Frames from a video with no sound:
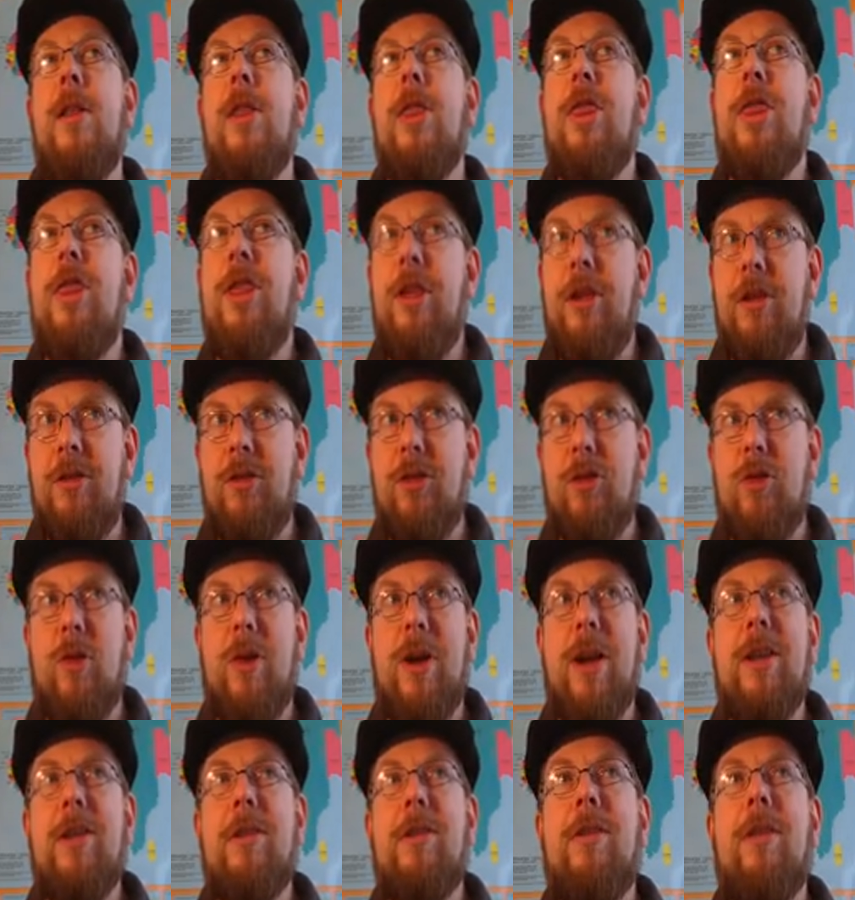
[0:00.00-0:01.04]
This
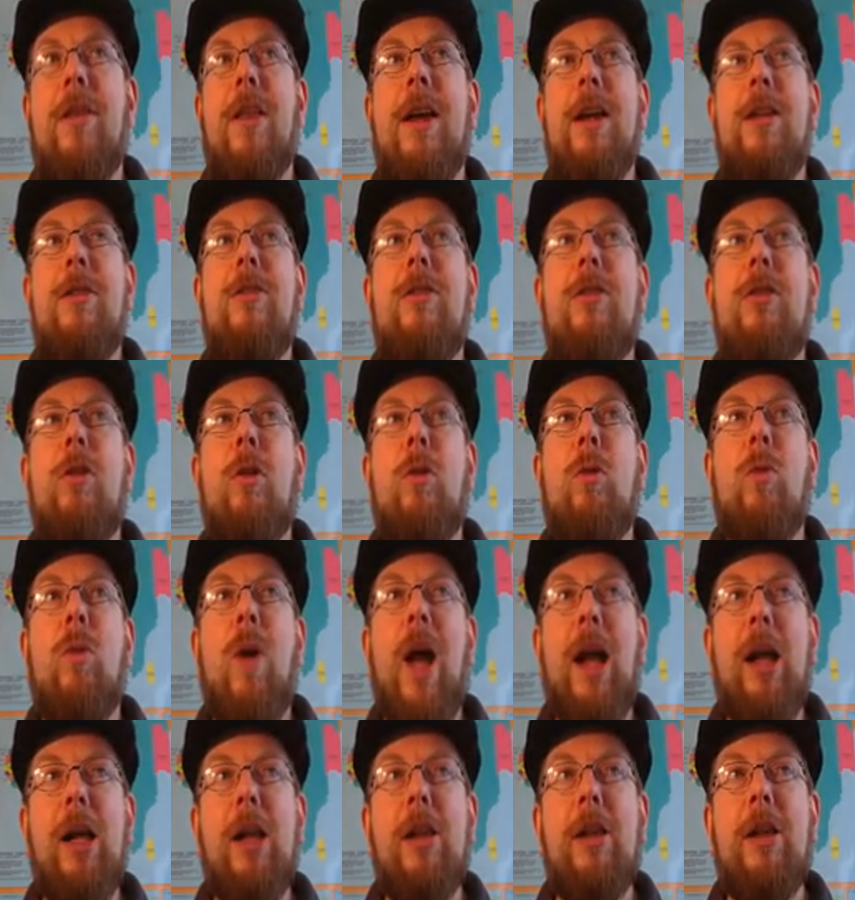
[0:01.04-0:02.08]
translates
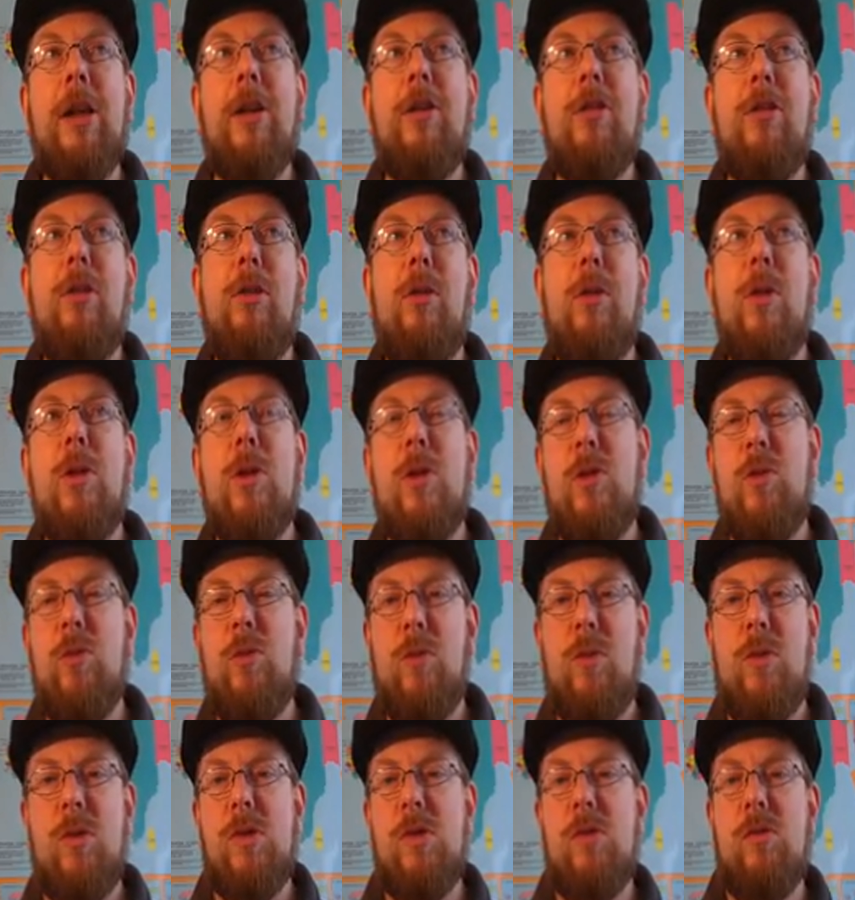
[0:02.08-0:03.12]
directly to the
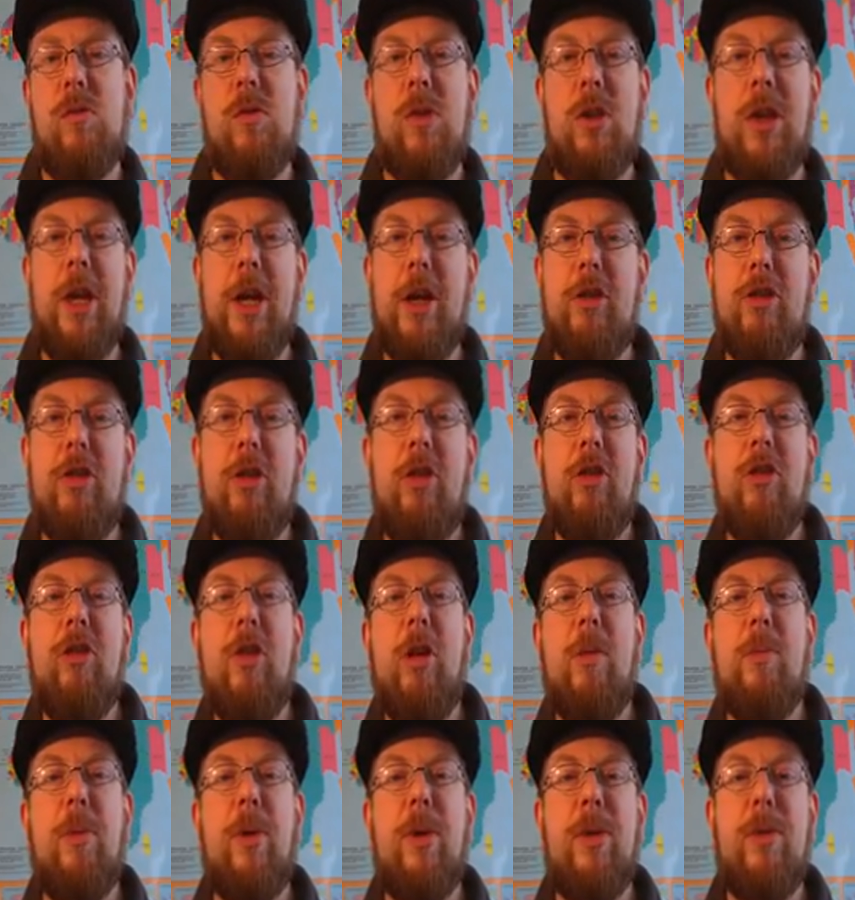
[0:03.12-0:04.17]

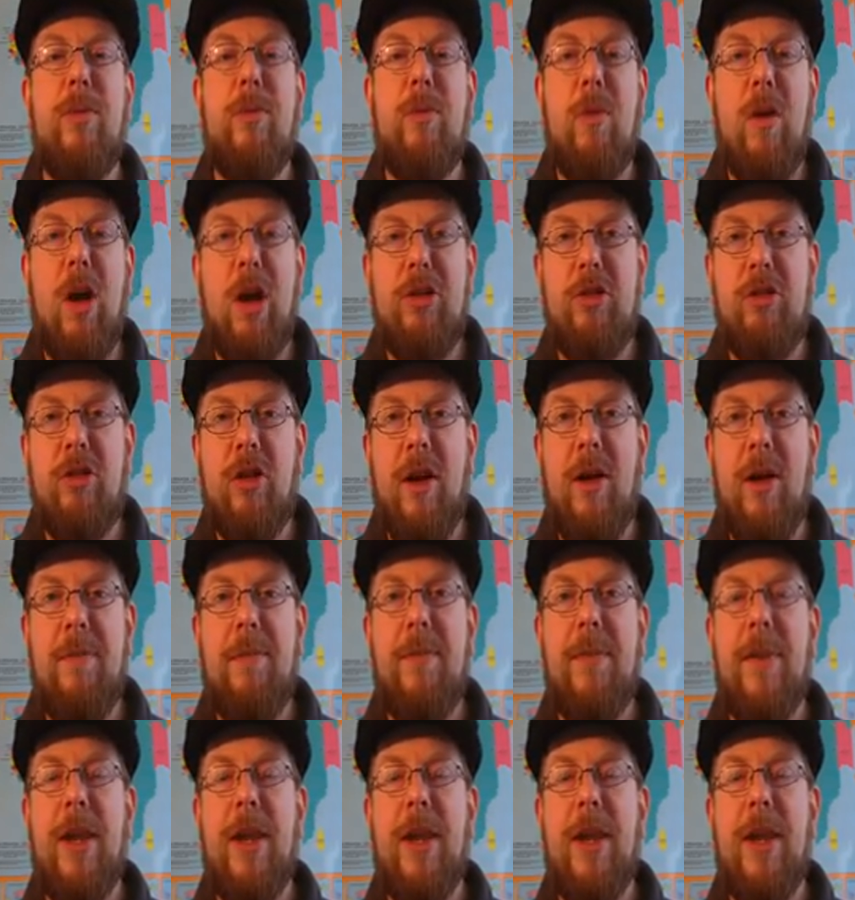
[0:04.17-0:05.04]
relationship with Russia.